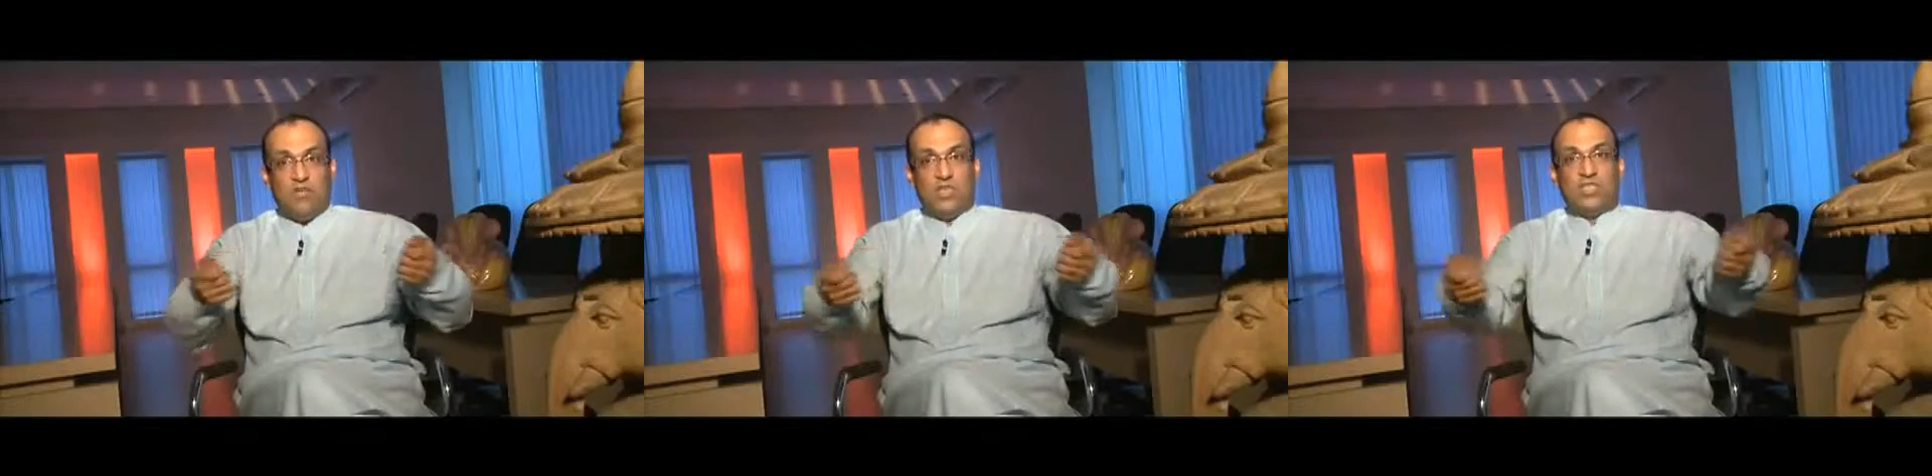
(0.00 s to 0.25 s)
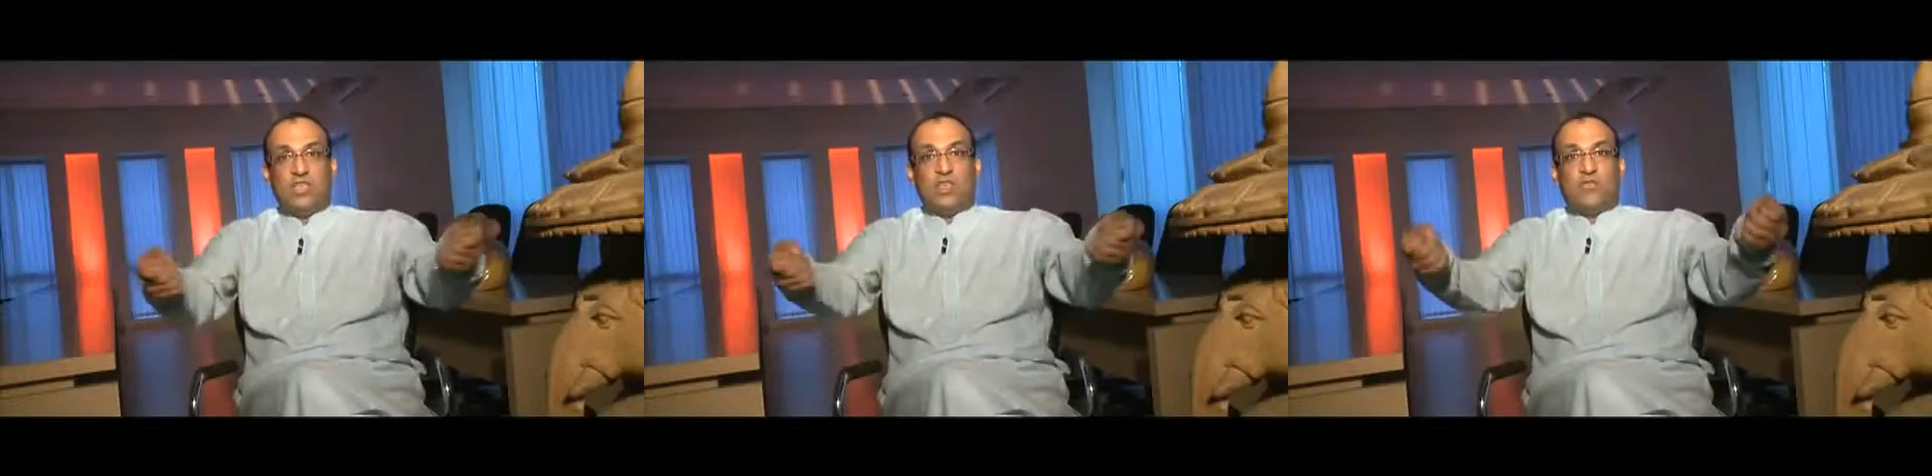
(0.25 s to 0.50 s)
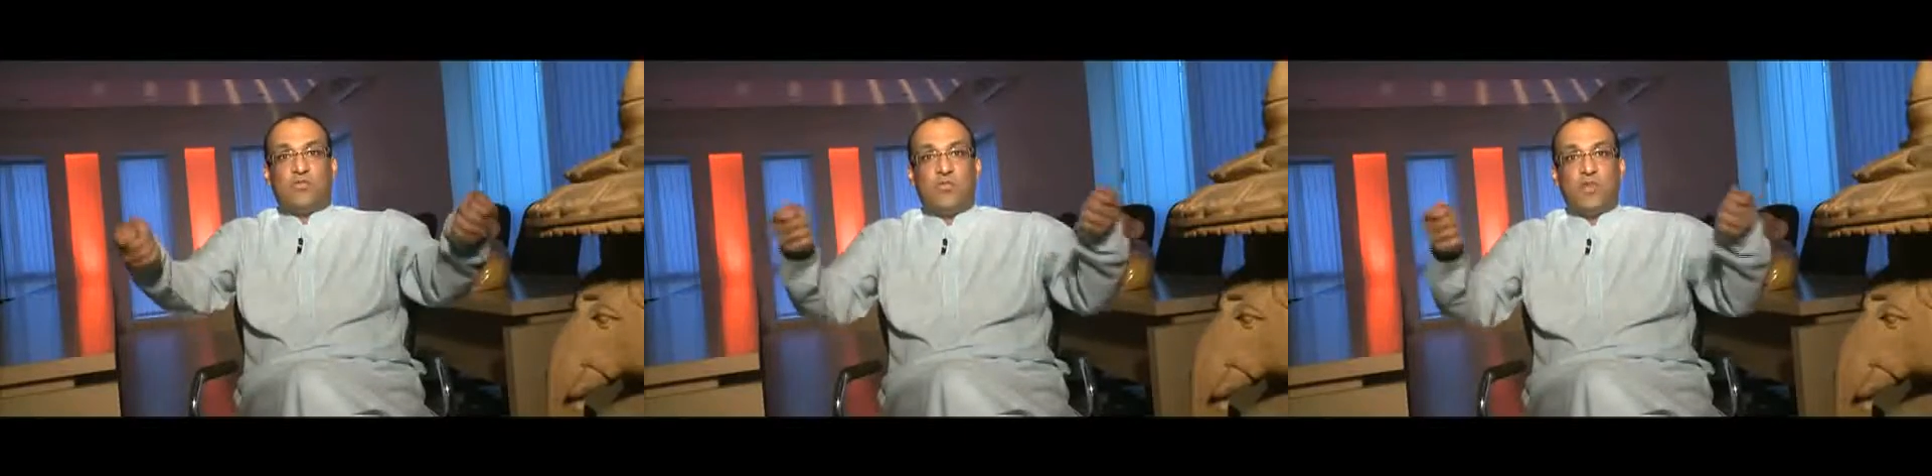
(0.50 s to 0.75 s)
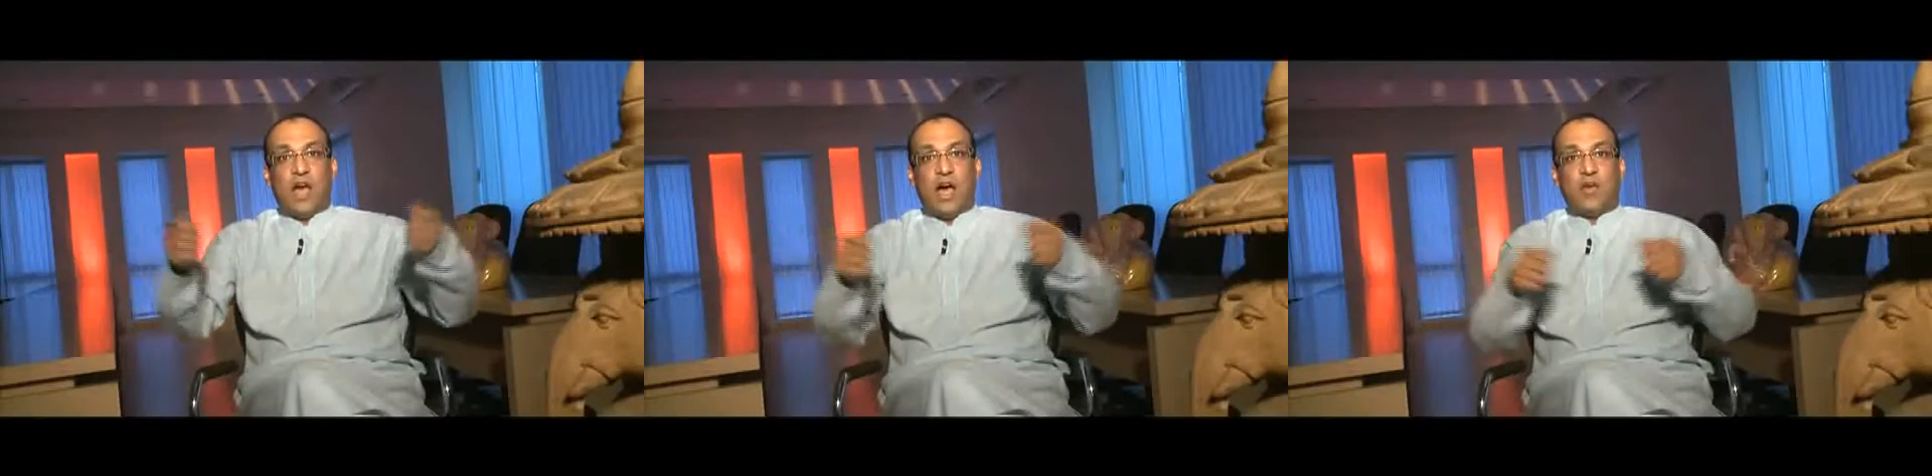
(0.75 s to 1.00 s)
we serve
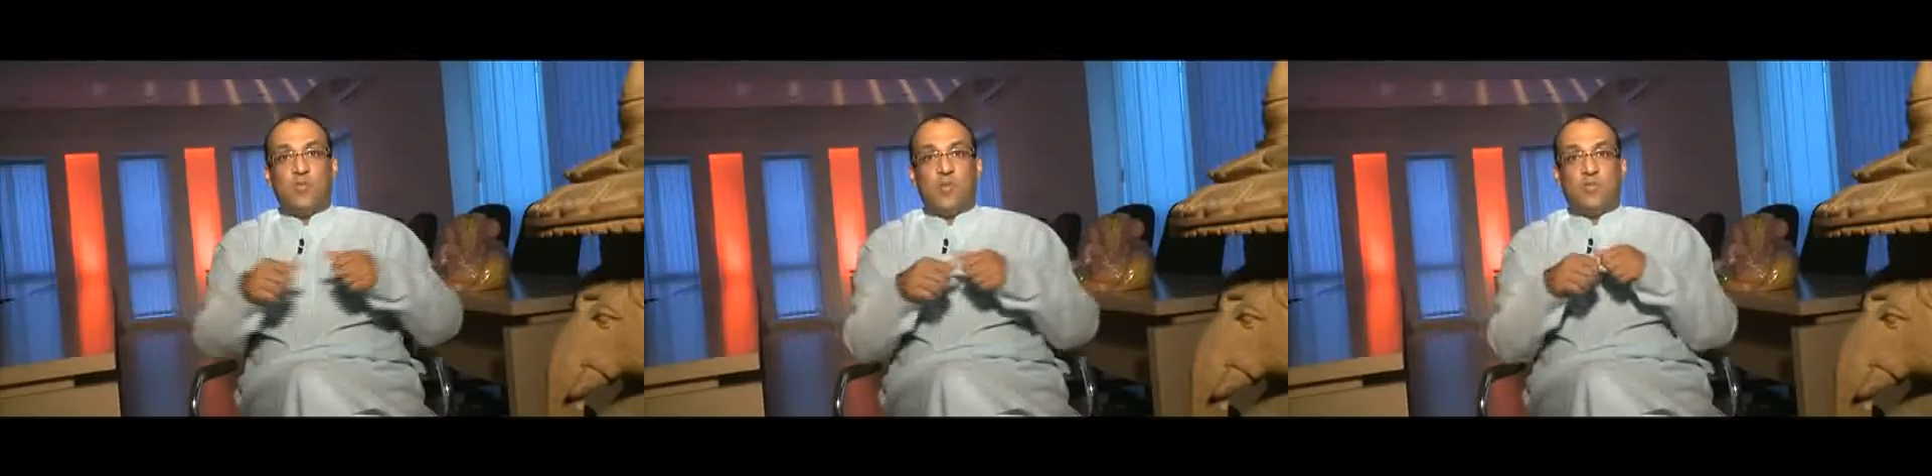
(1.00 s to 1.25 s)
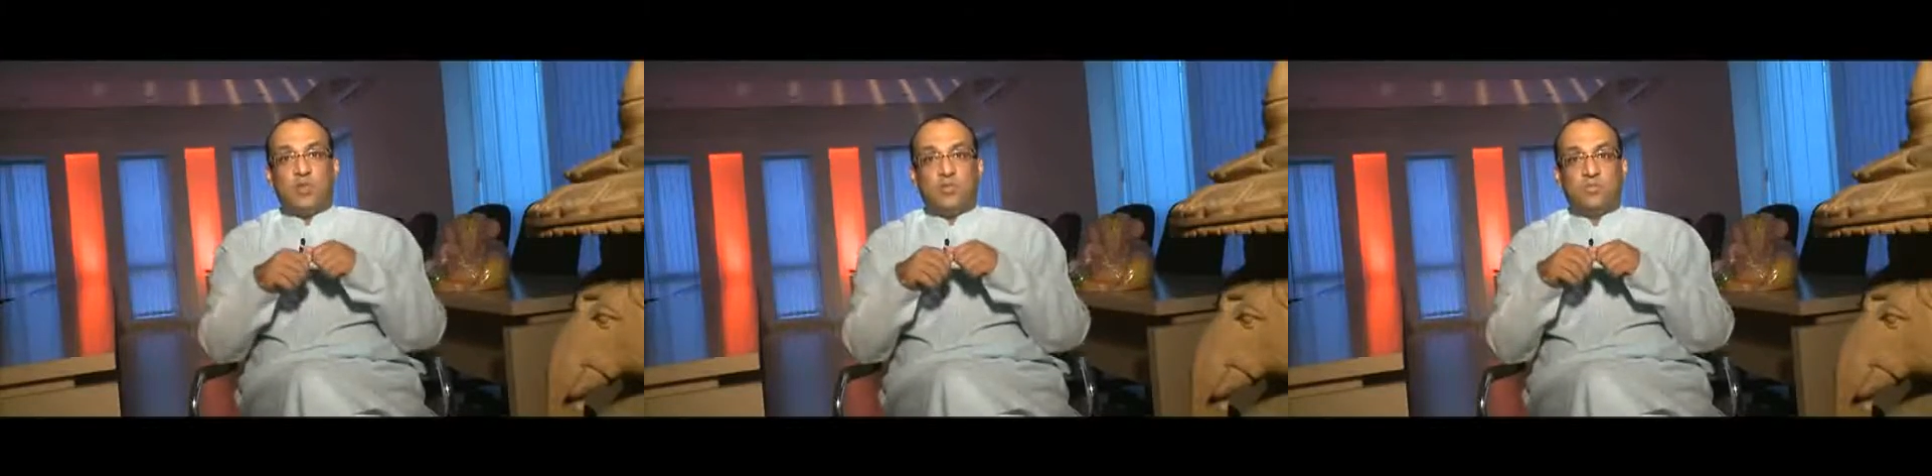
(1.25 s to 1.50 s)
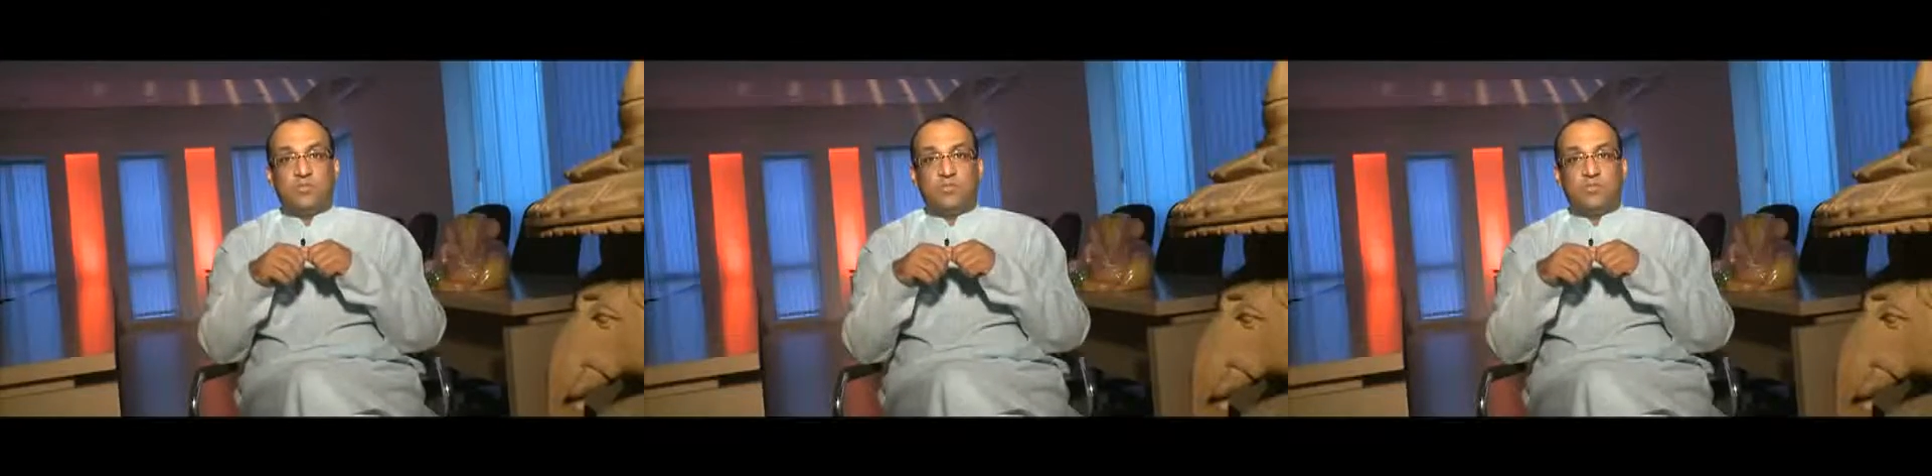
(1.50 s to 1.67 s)
our people.